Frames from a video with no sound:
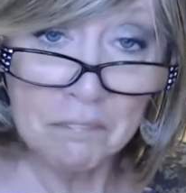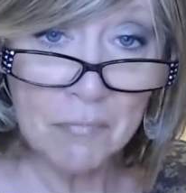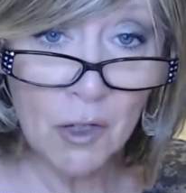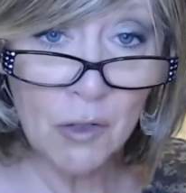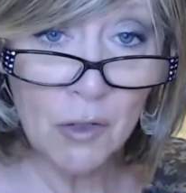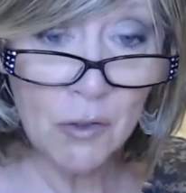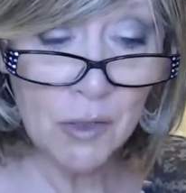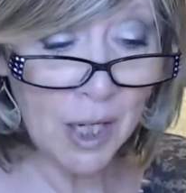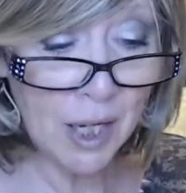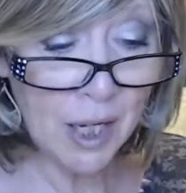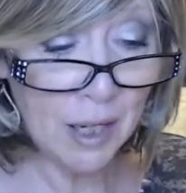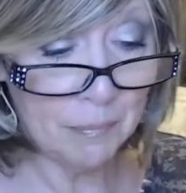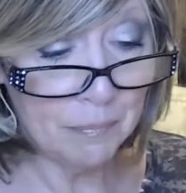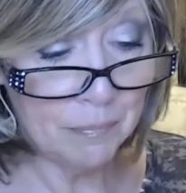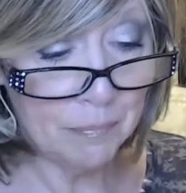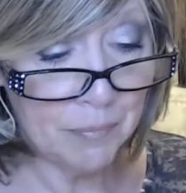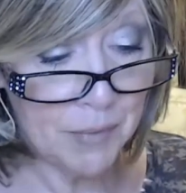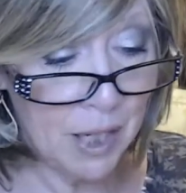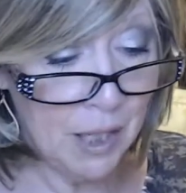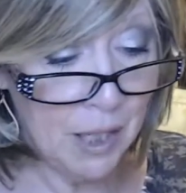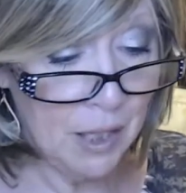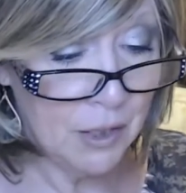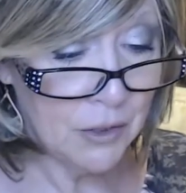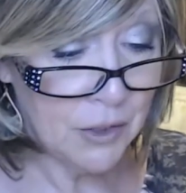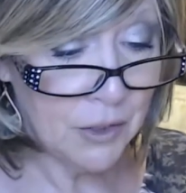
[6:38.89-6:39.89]
Okay,
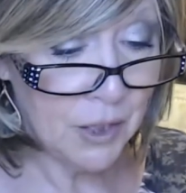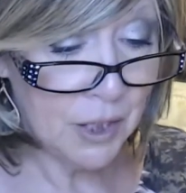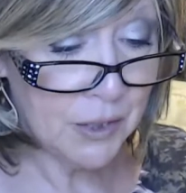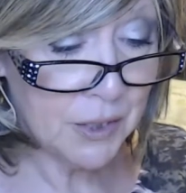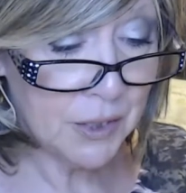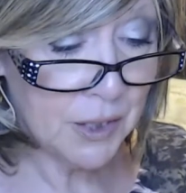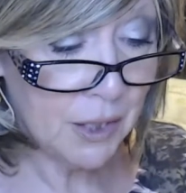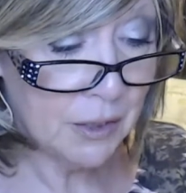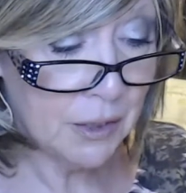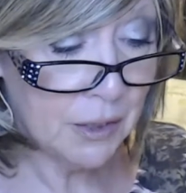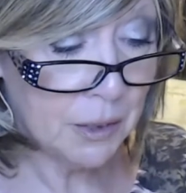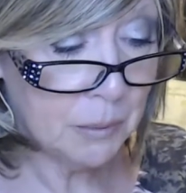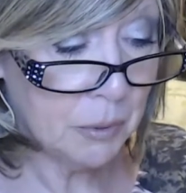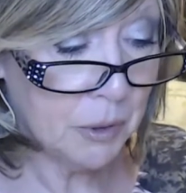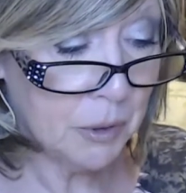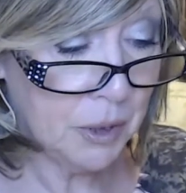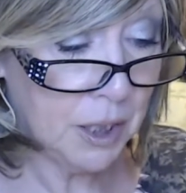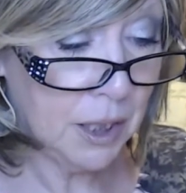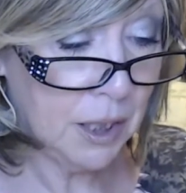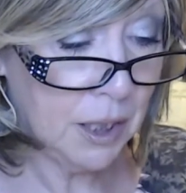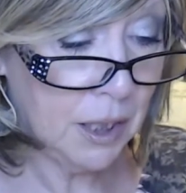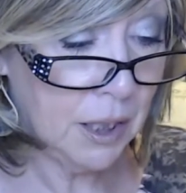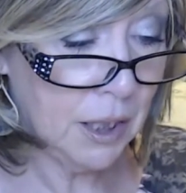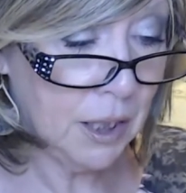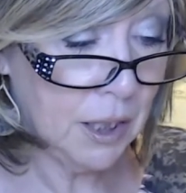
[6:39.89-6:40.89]
that sounds
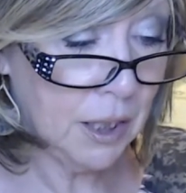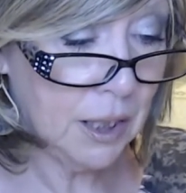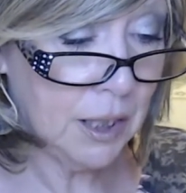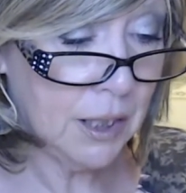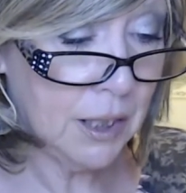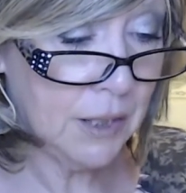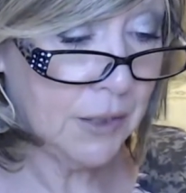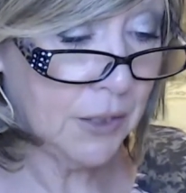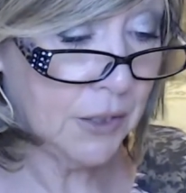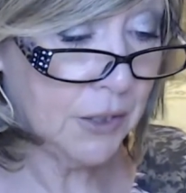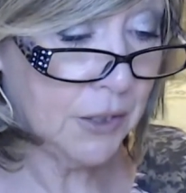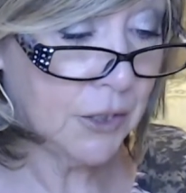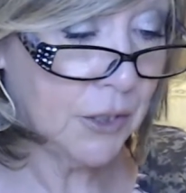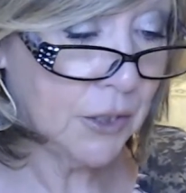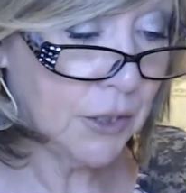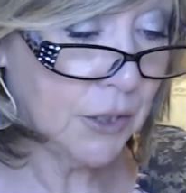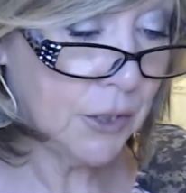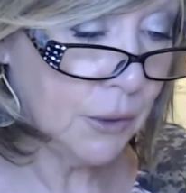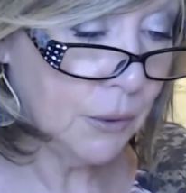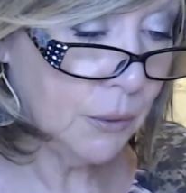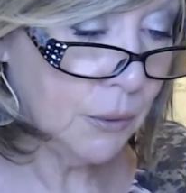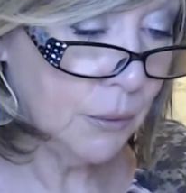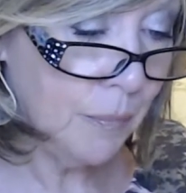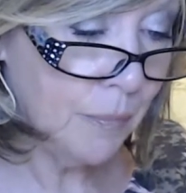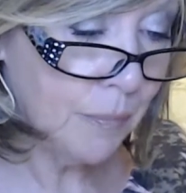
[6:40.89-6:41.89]
pretty easy to
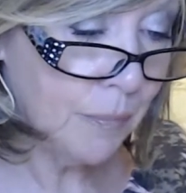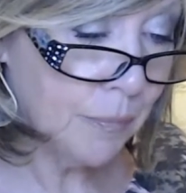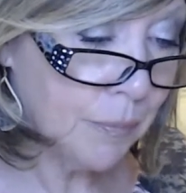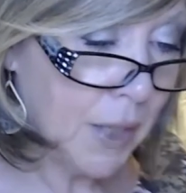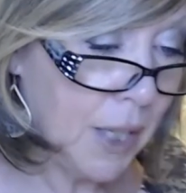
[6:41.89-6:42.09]
do.